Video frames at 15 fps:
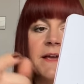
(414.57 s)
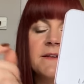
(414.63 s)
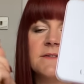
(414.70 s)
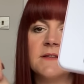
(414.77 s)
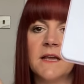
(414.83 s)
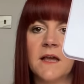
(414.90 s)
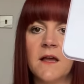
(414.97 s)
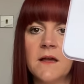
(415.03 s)
is
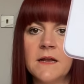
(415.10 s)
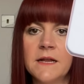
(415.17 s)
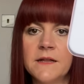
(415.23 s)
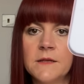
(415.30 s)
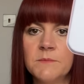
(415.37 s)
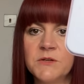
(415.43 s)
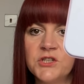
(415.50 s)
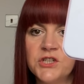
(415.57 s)
the Kylie and
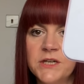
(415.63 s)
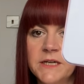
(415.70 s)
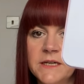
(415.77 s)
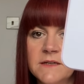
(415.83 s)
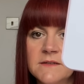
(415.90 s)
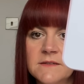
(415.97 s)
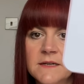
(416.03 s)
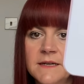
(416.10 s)
the
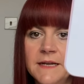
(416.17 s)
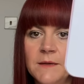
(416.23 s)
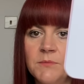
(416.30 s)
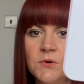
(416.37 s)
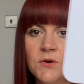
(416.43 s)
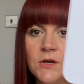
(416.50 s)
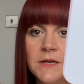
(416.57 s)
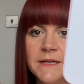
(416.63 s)
Machine's
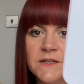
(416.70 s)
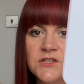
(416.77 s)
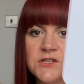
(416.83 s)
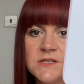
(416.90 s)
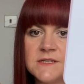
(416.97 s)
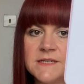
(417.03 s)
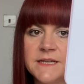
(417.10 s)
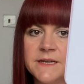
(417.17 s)
label
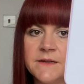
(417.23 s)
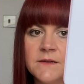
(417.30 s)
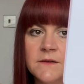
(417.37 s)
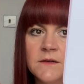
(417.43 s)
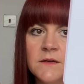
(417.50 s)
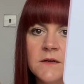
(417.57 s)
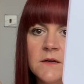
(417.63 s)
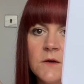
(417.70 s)
collection tin,
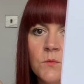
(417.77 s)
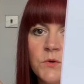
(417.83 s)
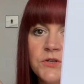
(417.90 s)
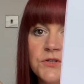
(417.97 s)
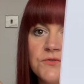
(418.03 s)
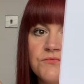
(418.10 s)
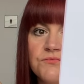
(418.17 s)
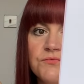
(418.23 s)
which
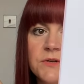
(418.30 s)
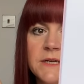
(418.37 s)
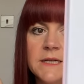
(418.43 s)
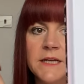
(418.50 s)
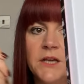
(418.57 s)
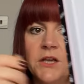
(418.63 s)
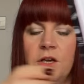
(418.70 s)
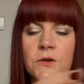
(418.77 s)
is
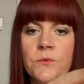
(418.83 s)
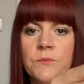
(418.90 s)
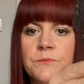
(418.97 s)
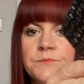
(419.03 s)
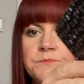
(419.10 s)
really cute.